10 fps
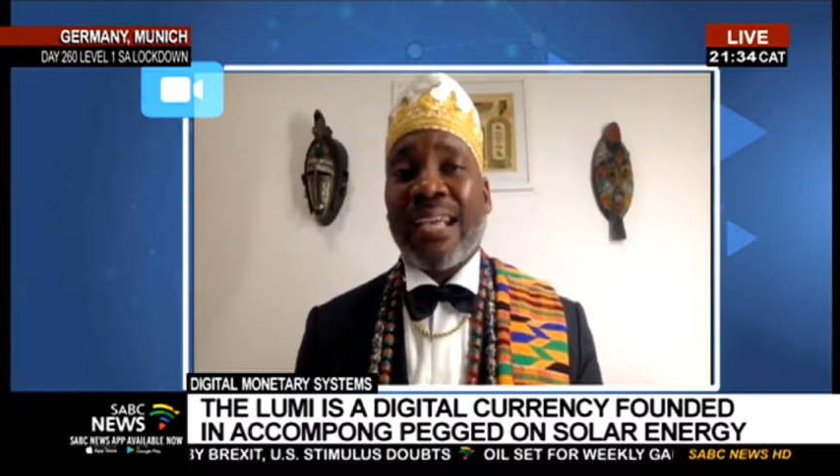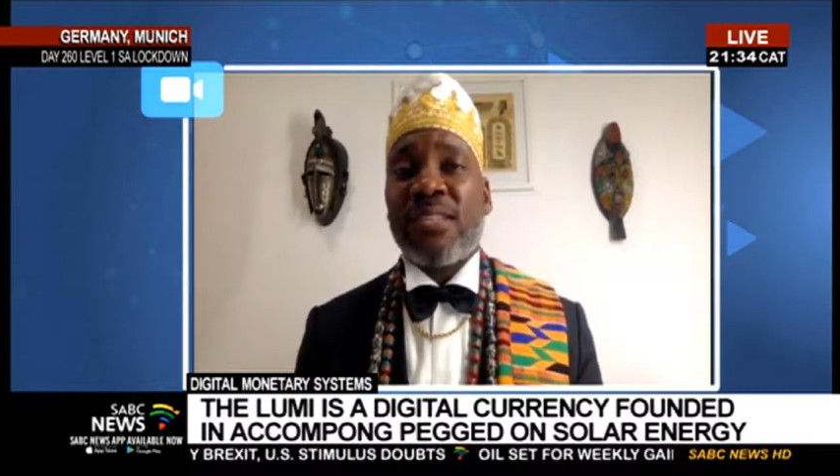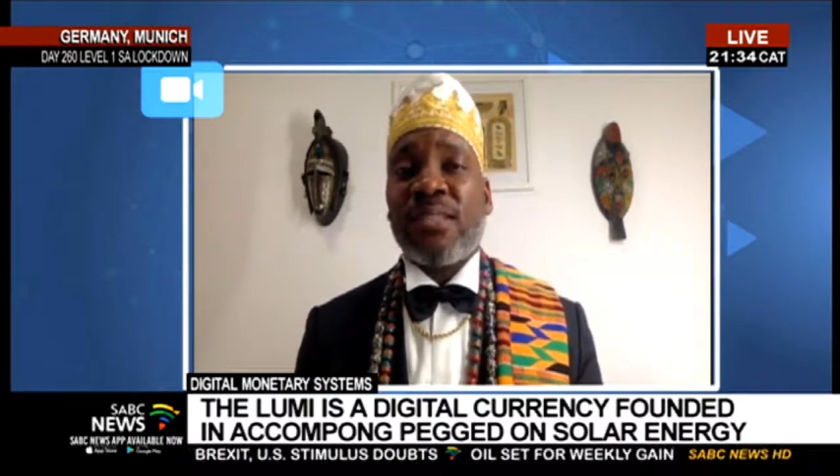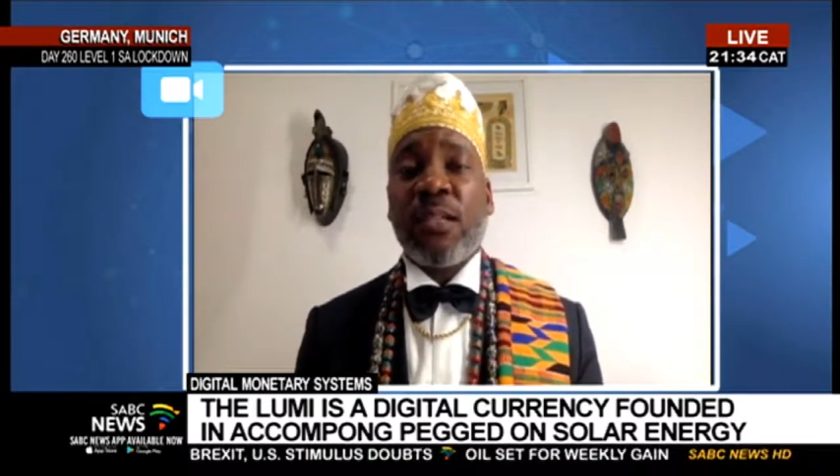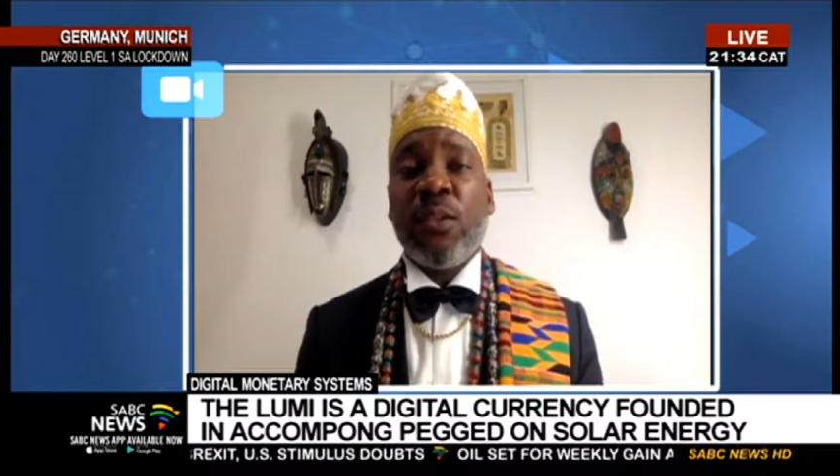
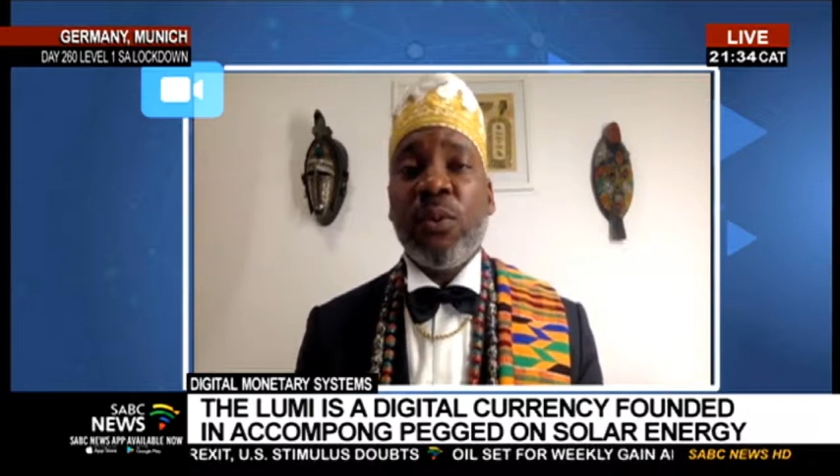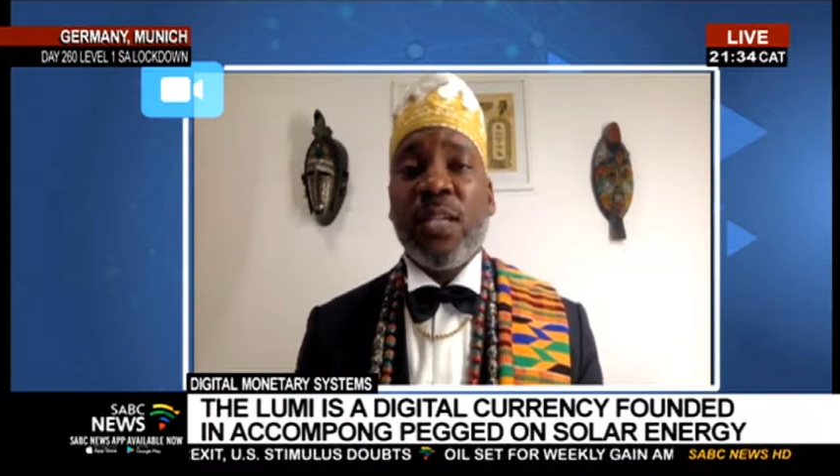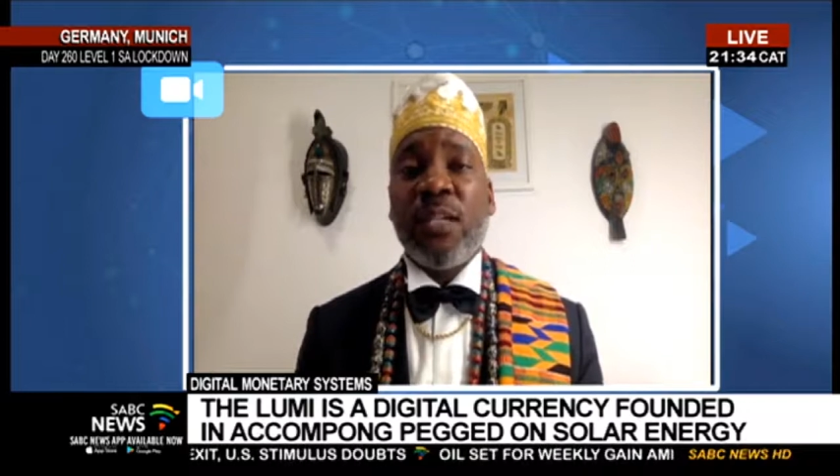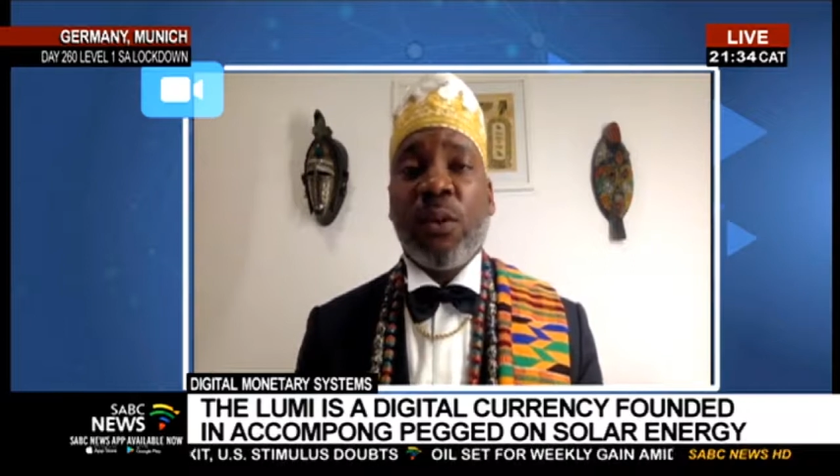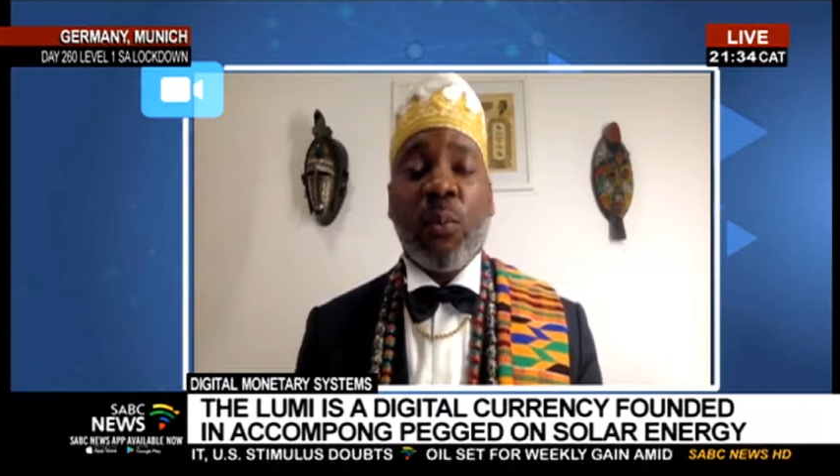
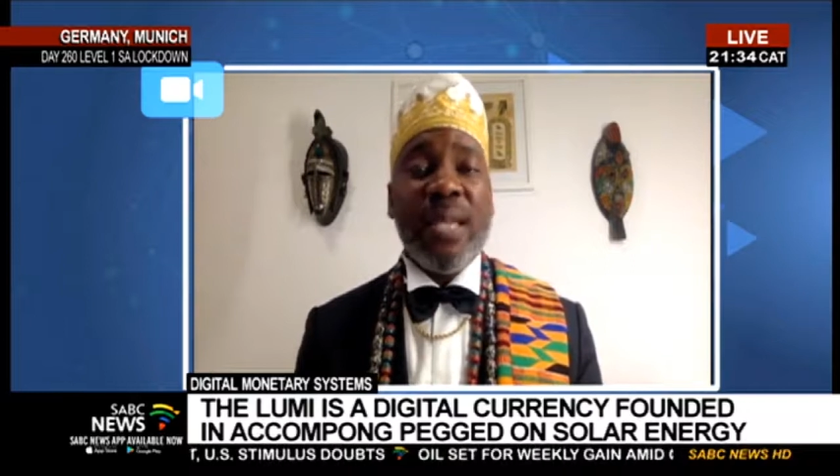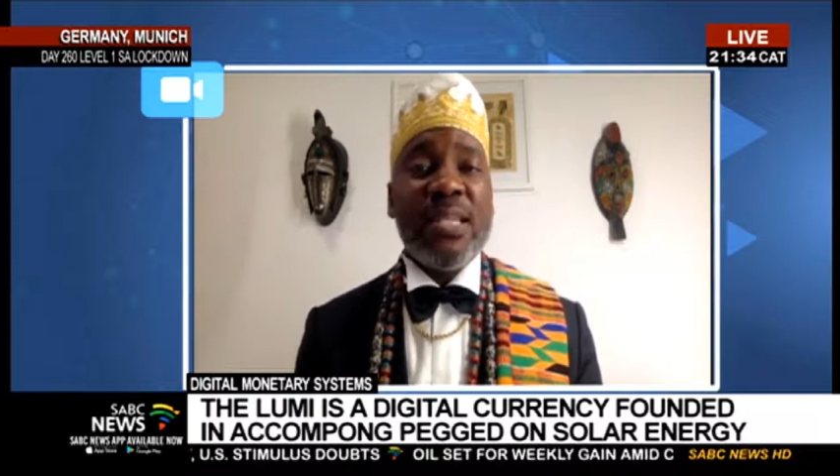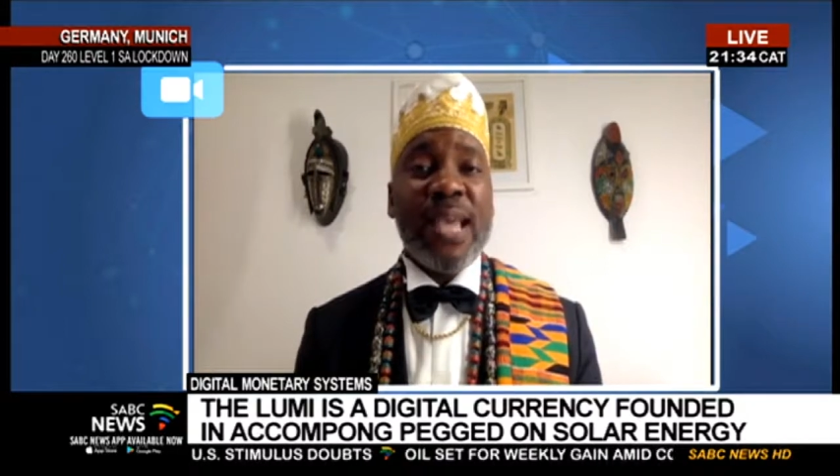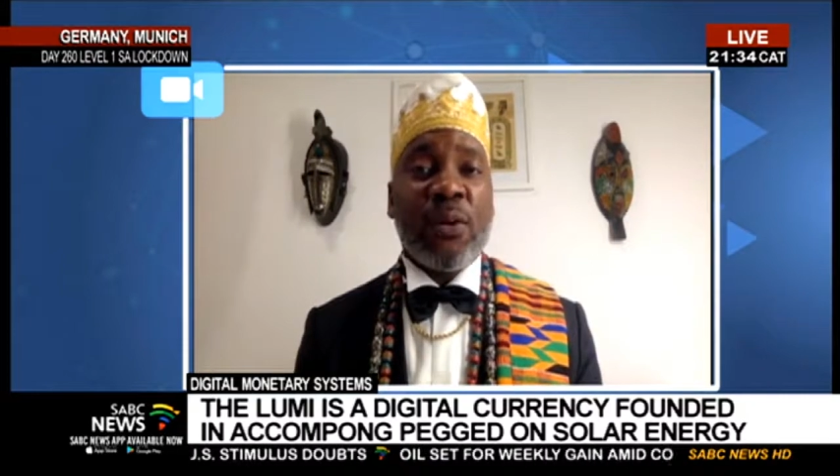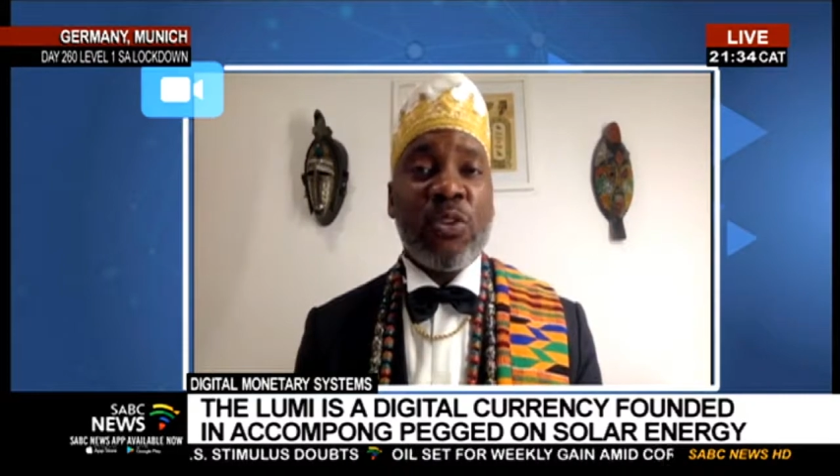excluded
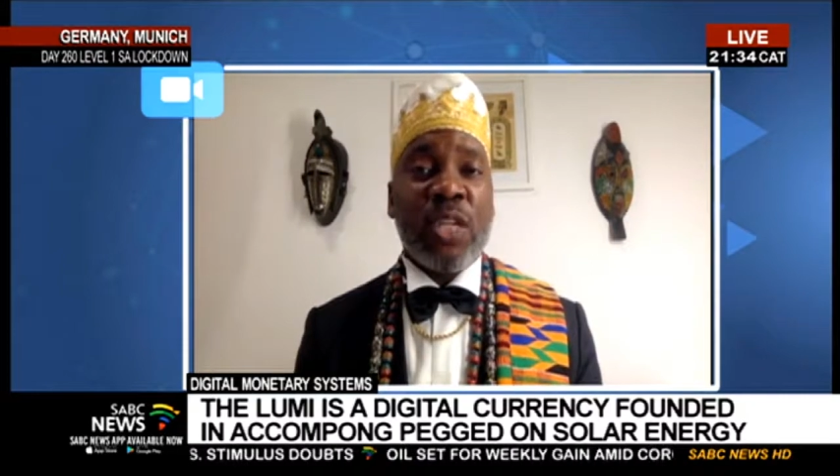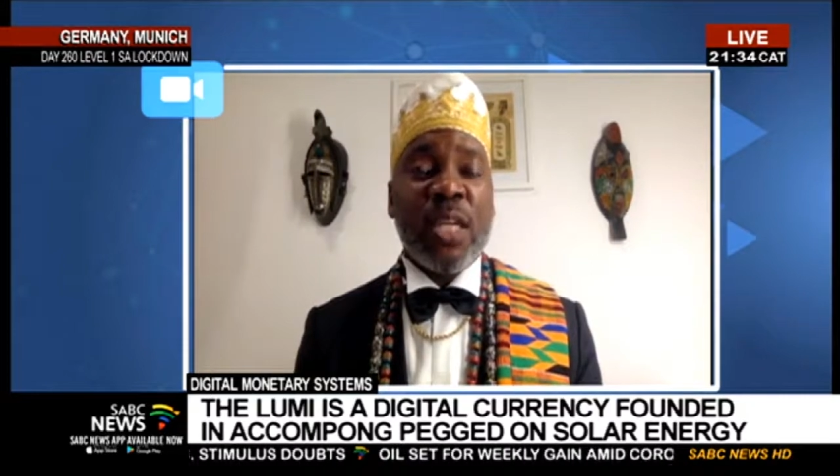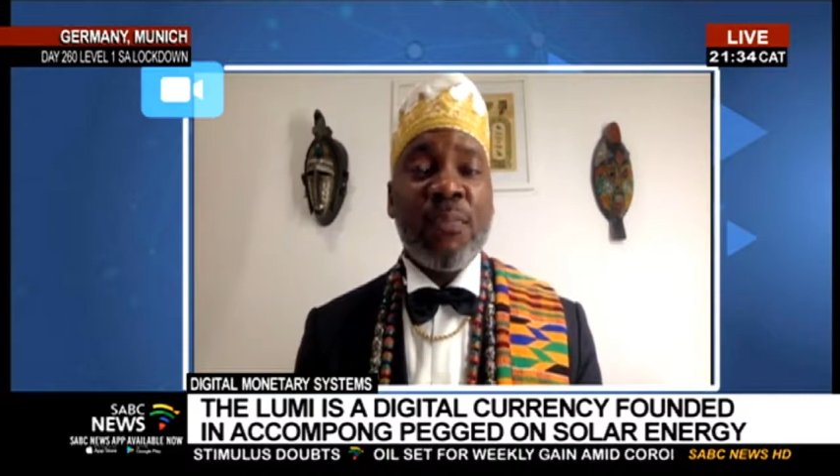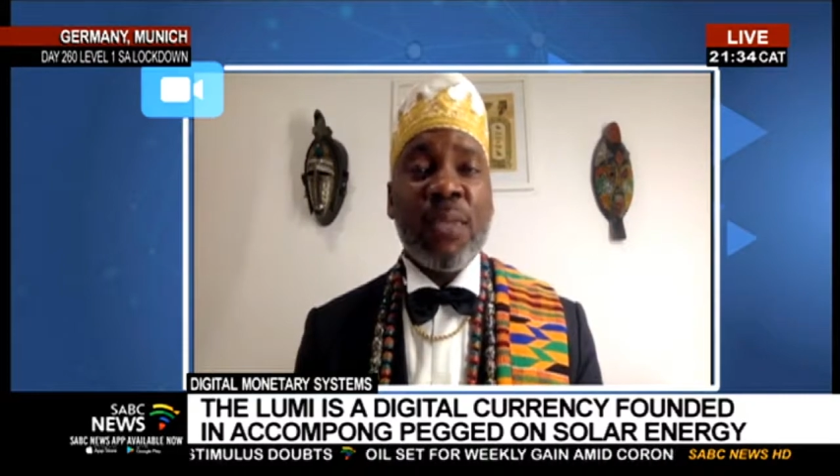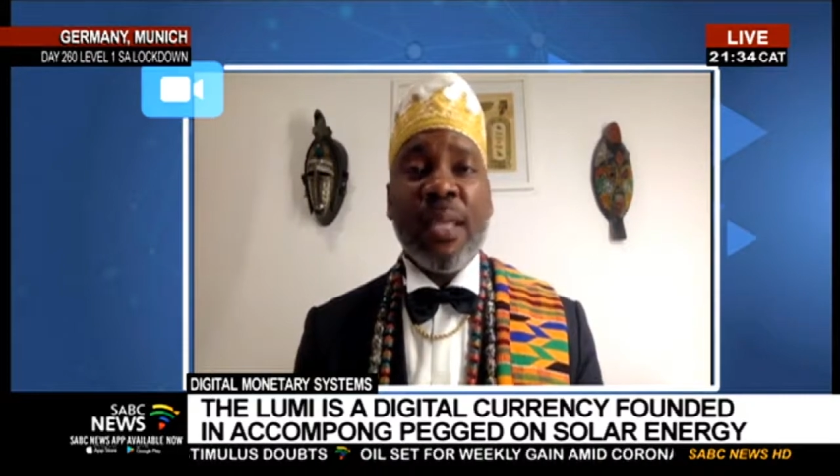wind
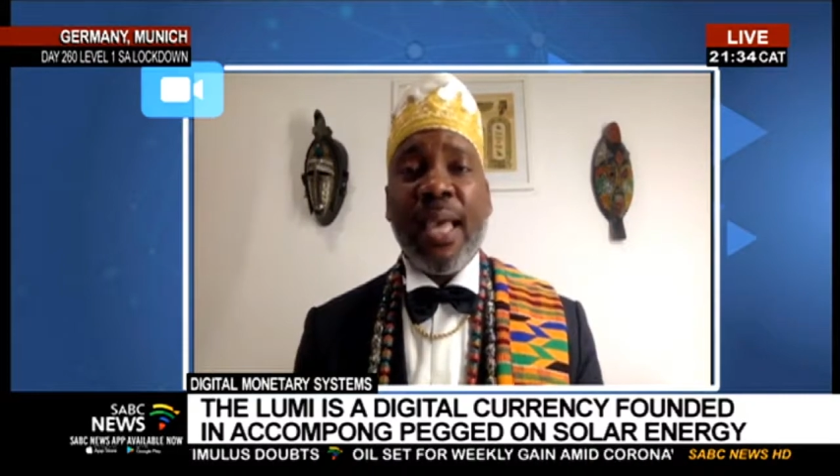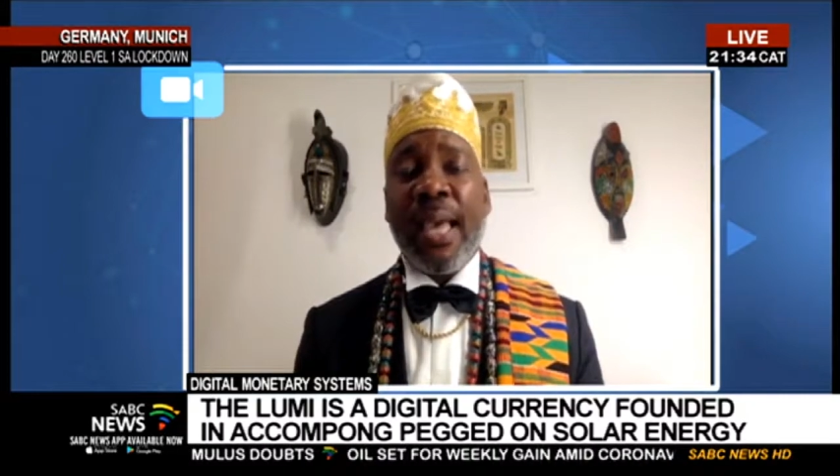energy.